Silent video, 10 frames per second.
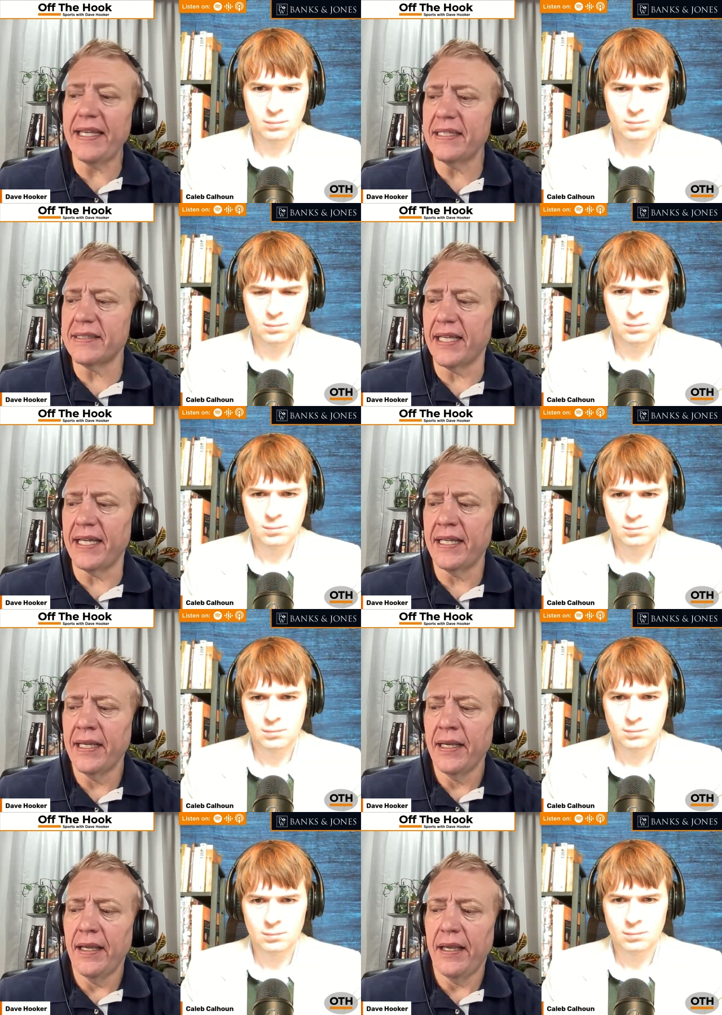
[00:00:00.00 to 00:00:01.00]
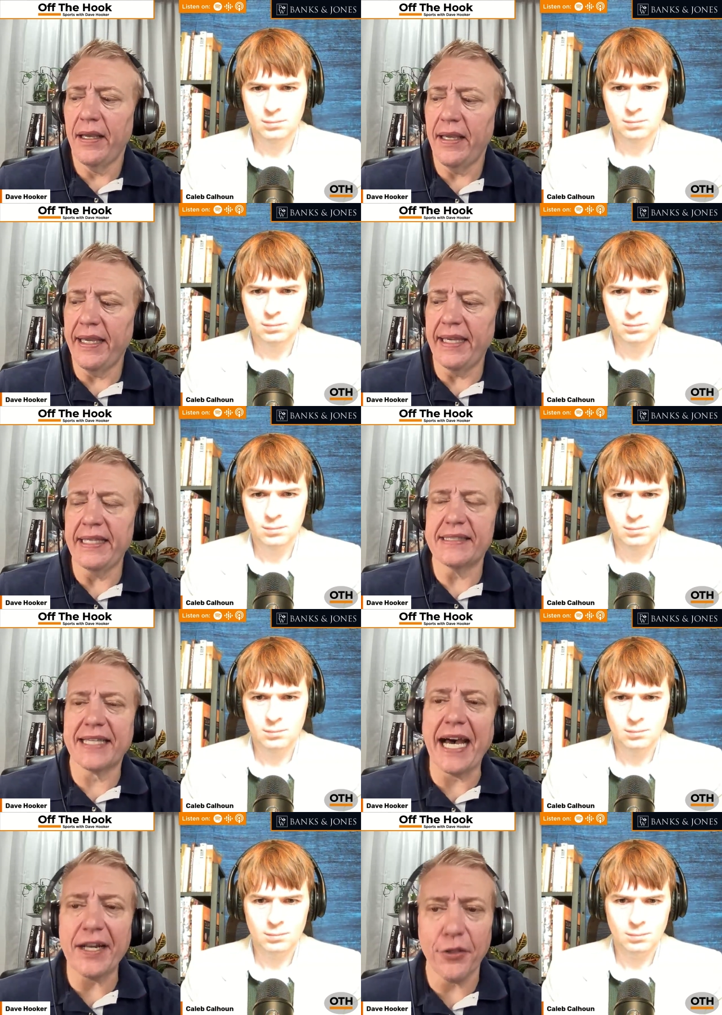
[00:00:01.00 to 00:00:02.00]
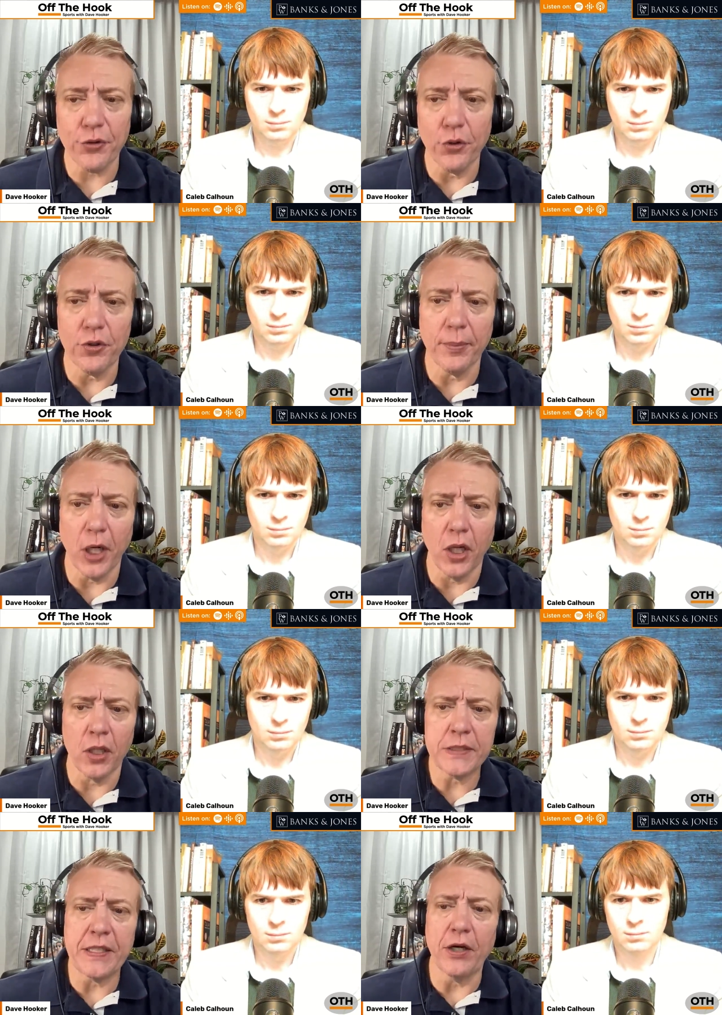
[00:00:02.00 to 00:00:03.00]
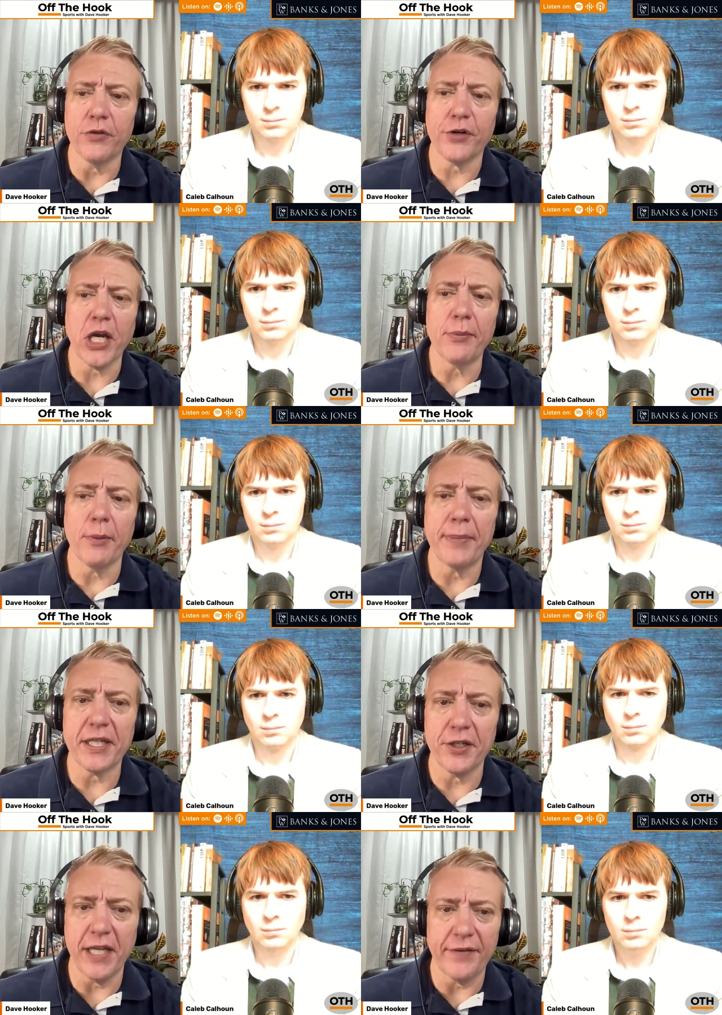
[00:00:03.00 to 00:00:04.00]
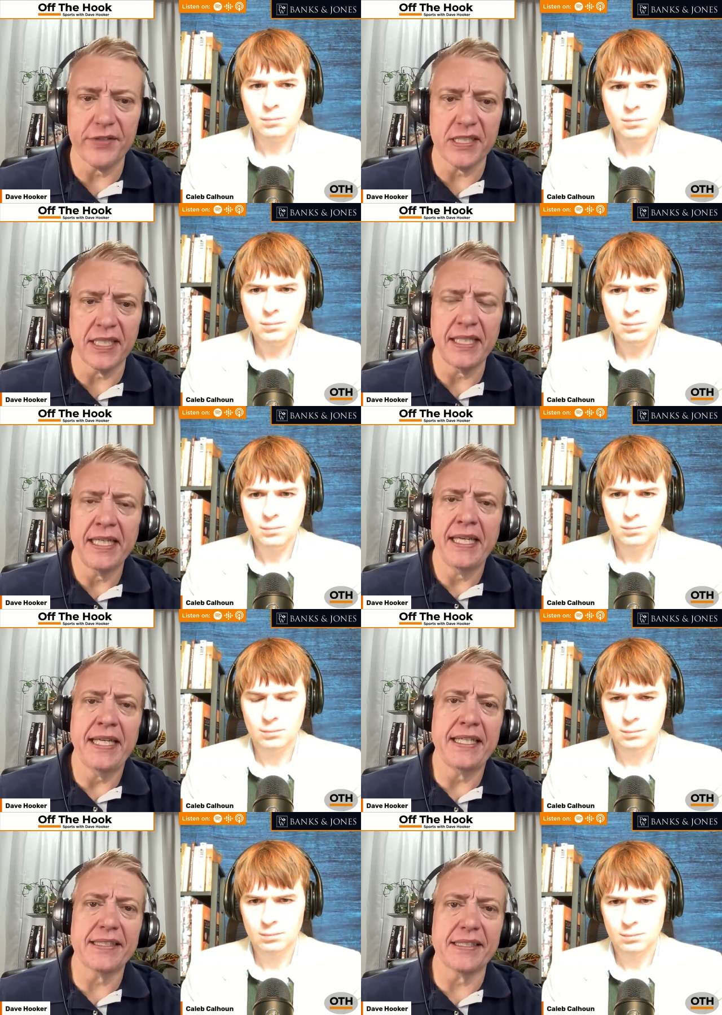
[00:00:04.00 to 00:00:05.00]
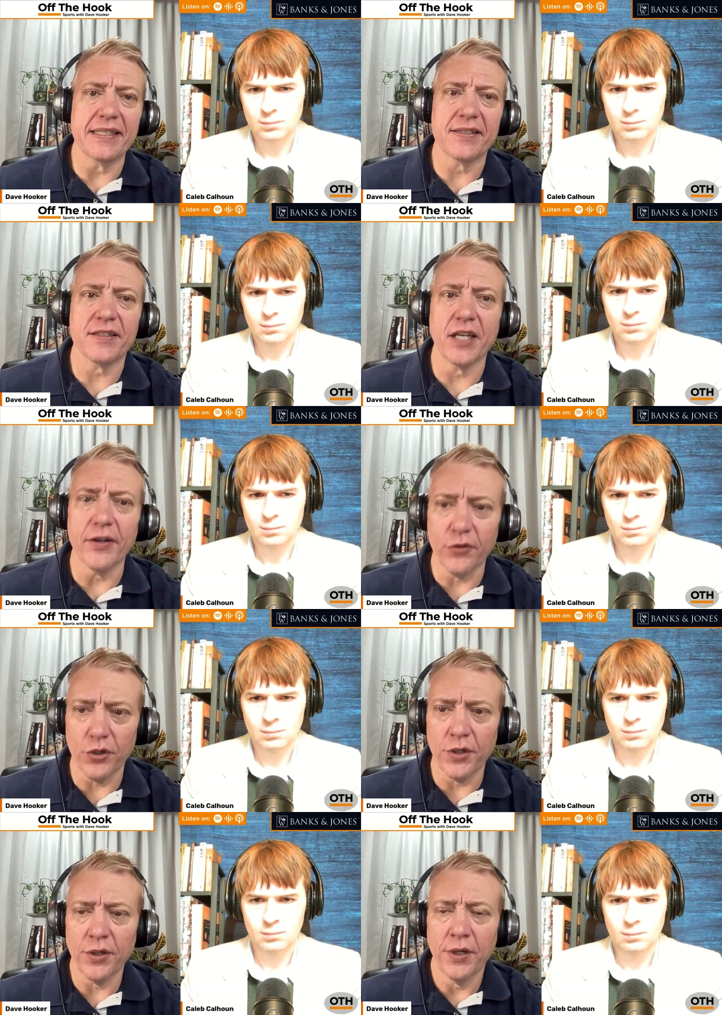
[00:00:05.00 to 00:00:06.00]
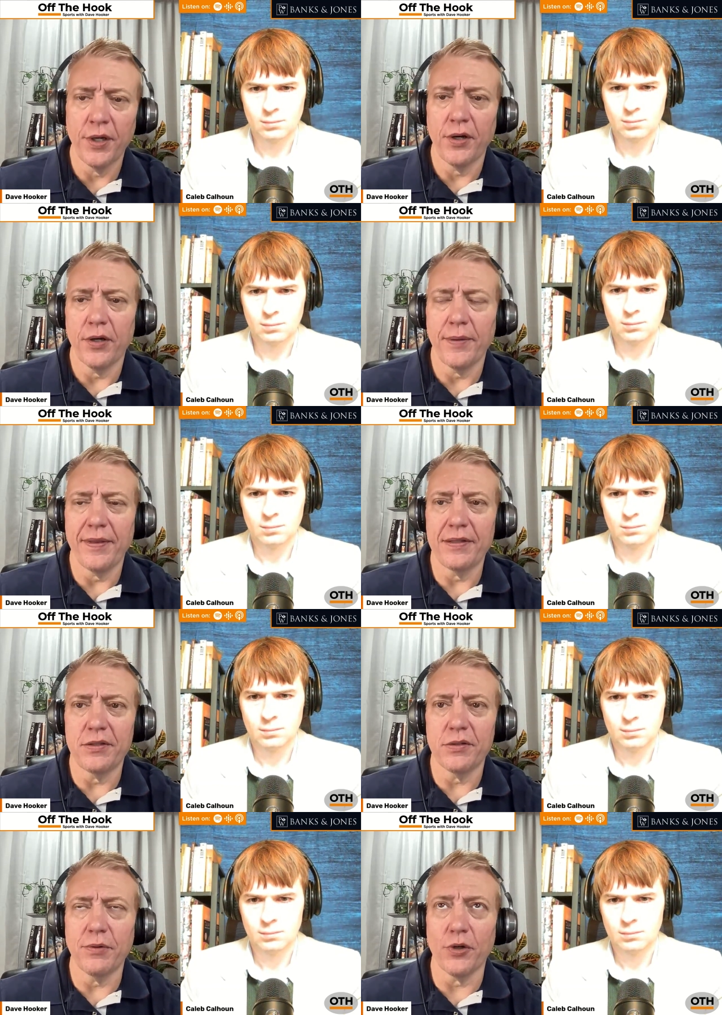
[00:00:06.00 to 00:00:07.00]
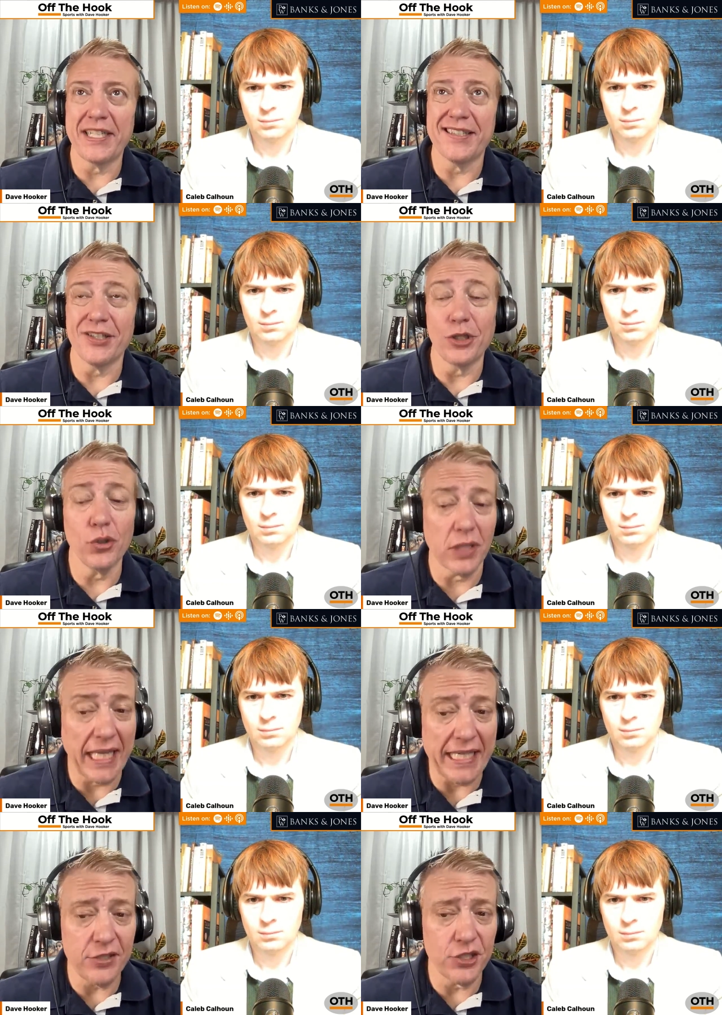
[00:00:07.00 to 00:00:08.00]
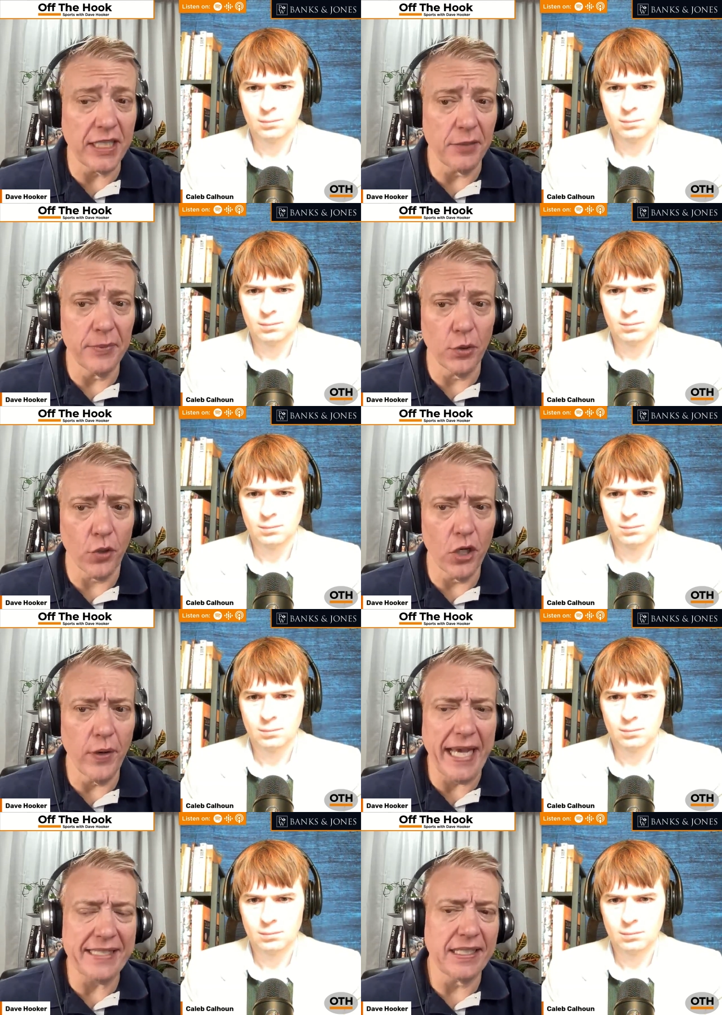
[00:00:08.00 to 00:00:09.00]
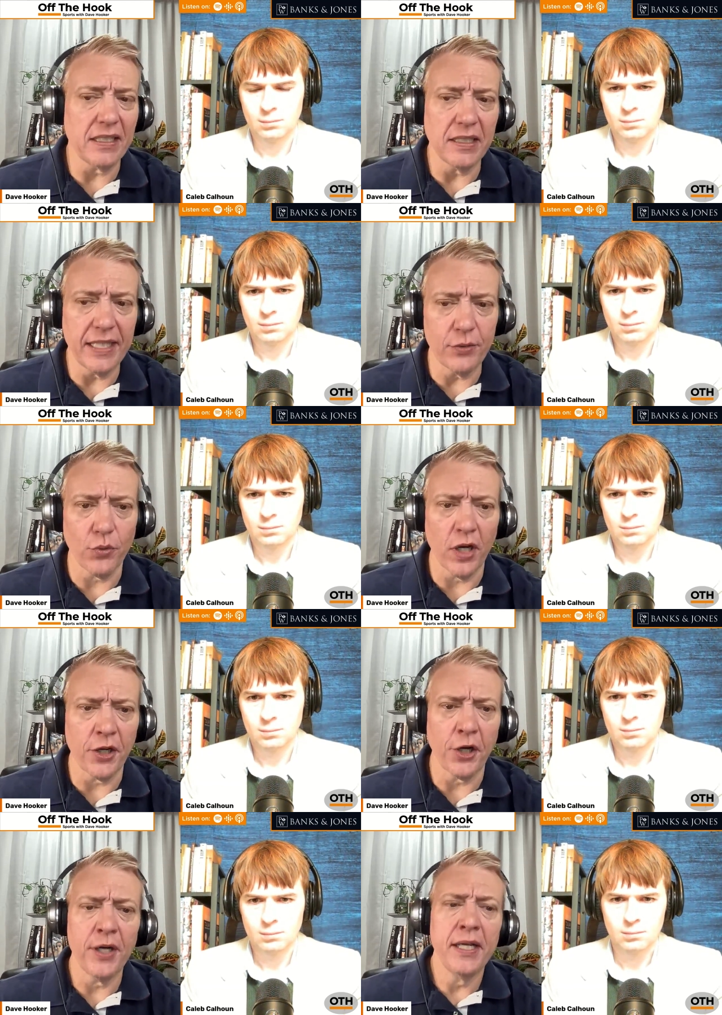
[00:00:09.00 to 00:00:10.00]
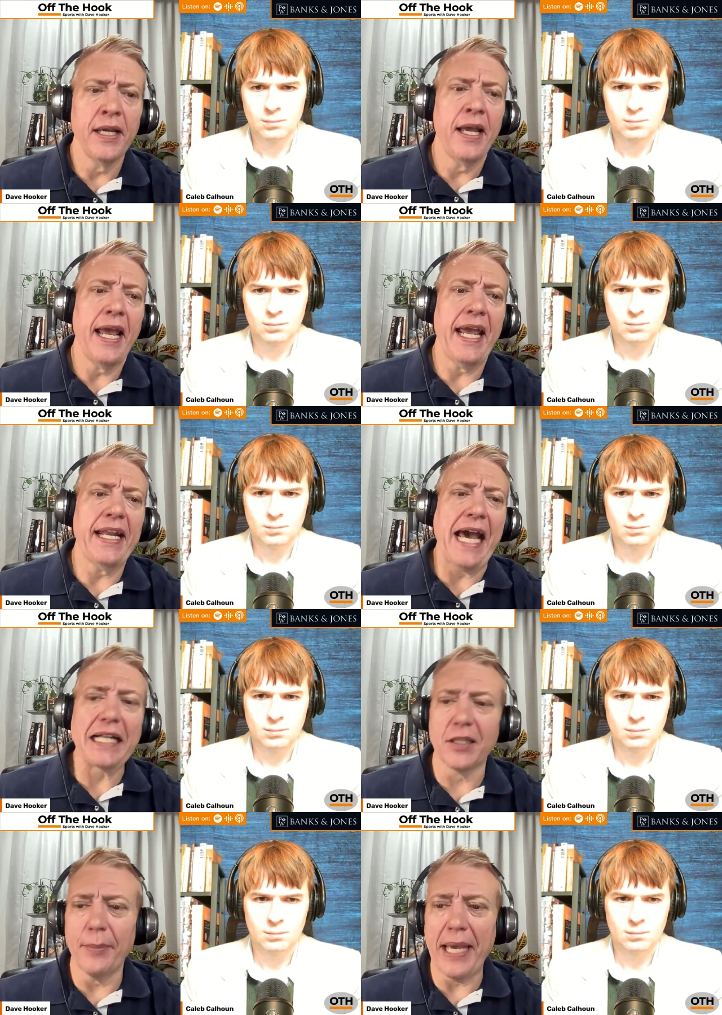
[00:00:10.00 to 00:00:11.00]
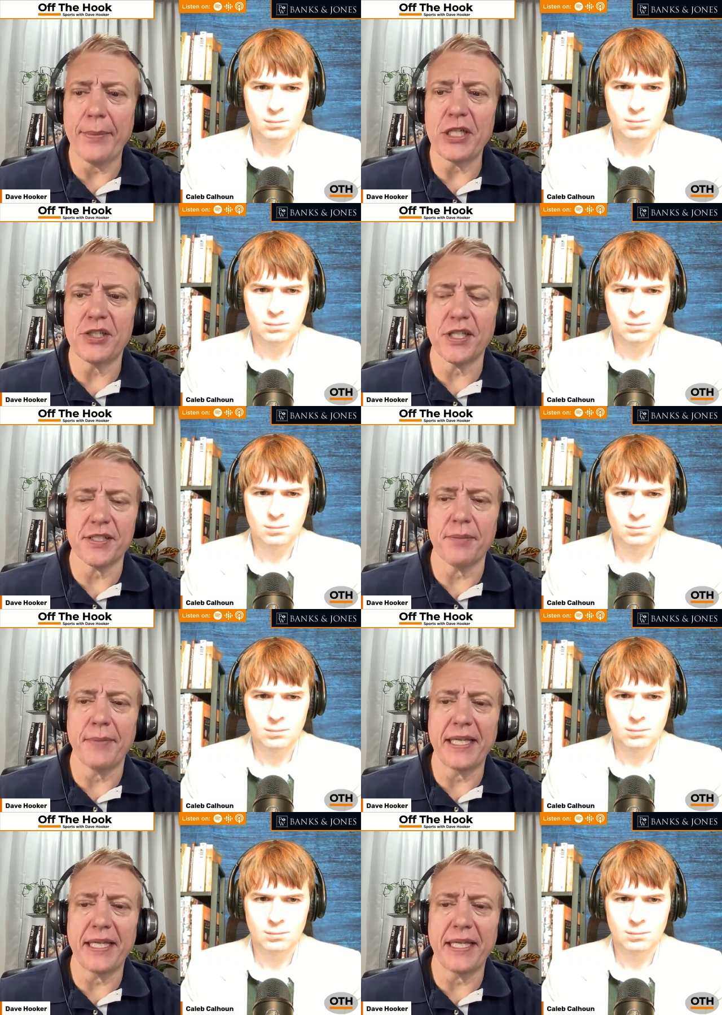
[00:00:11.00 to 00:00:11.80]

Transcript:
Speaker 1: think that he's got to throw the ball to overcome a bigger deficit. He doesn't discover or he doesn't utilize Jalen Milroe as an elite runner, and Alabama doesn't